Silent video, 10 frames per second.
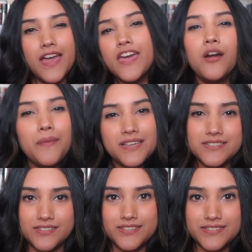it'll make
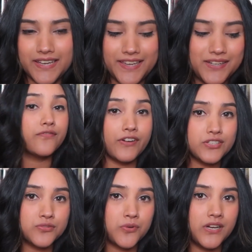sense in a second.
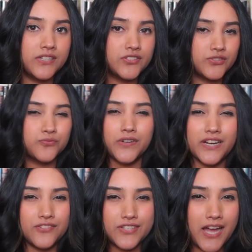First one, just
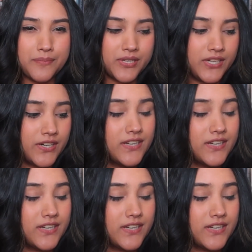right on top here,